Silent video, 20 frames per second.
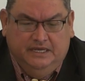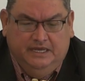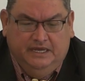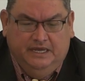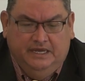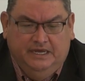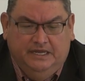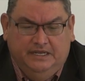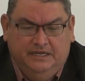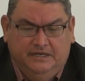
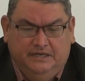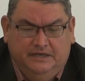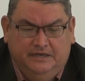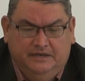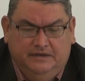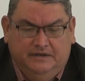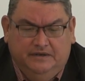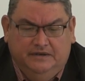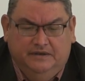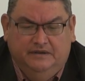and
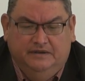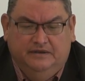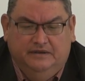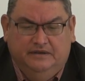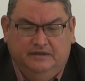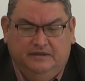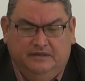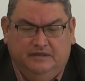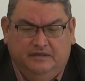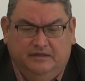
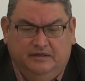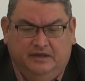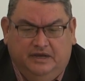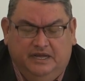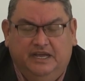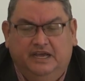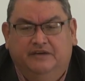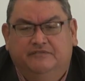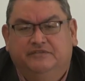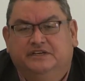I
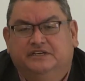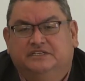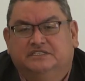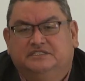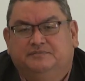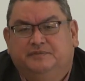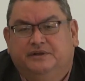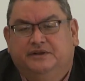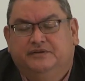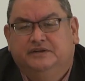have the
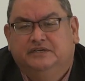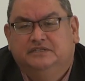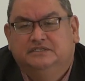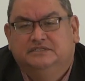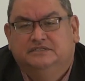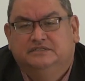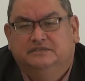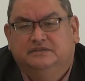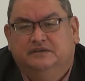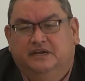
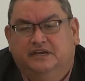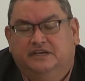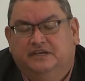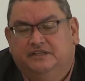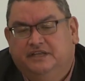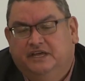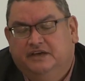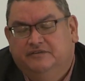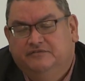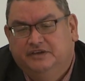experience. I
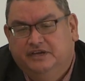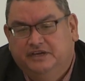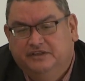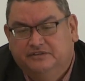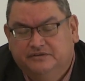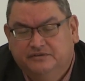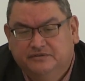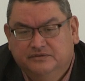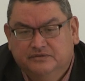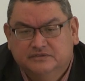can
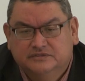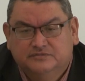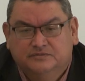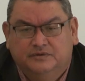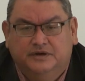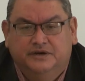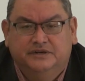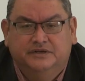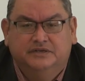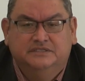navigate through those
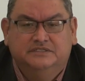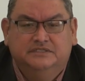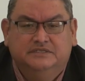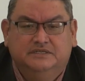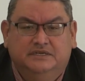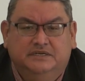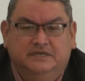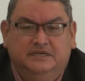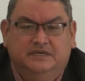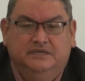waters
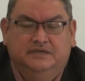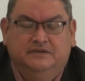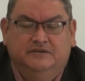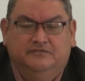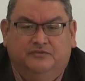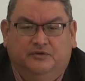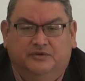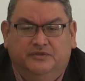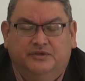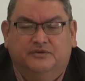
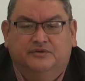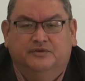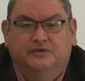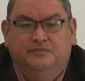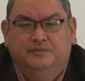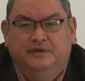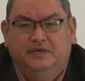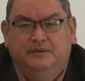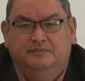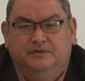for the Crow
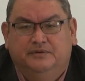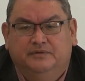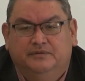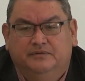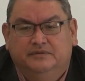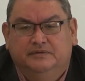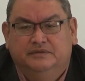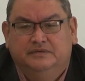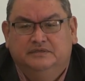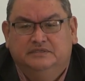people,
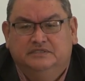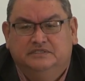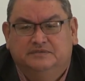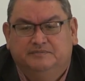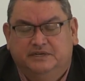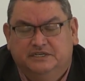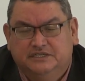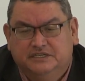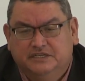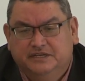
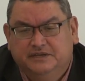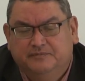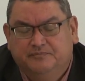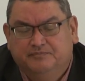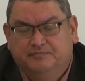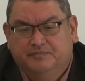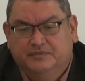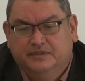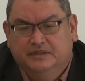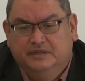especially.
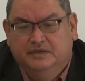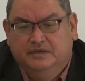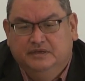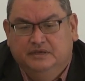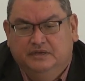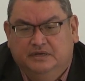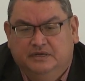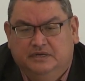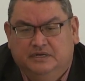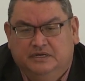
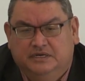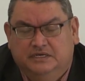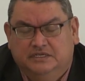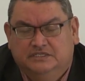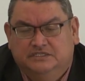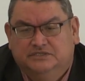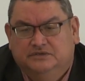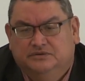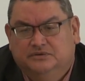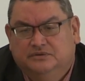And
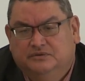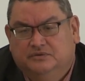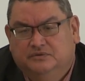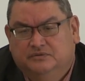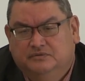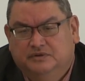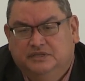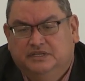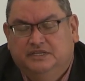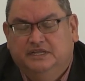so
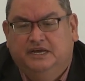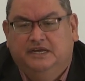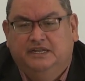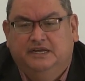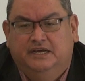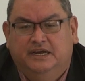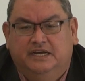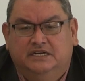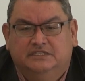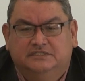with that,
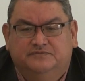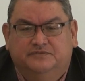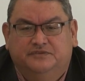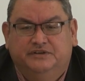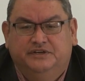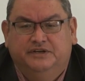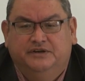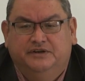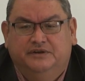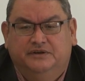I ask
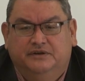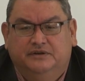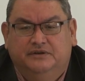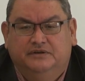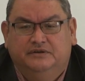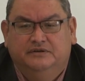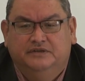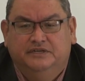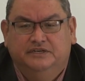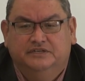for your
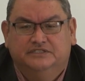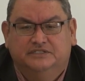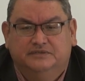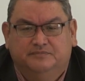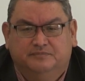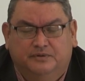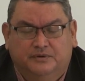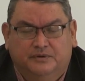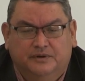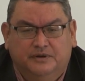
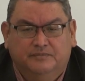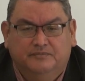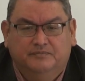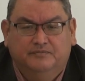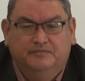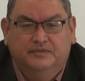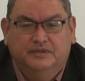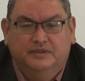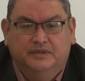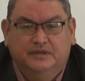support,
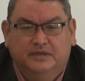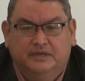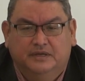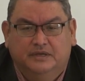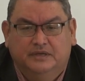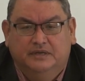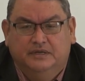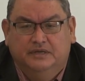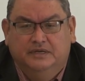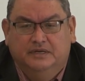
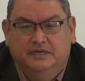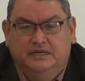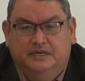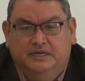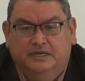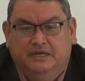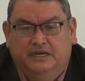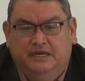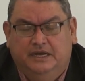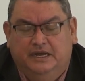
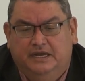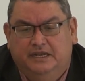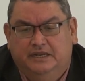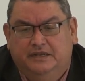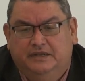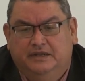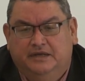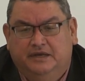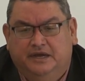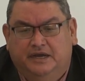
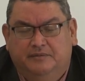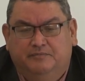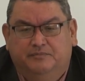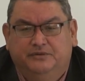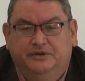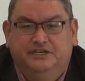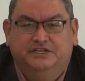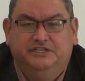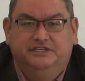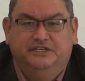and I
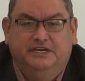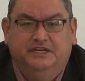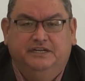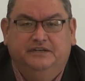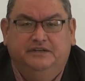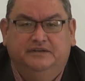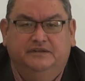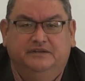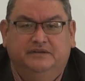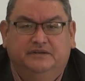appreciate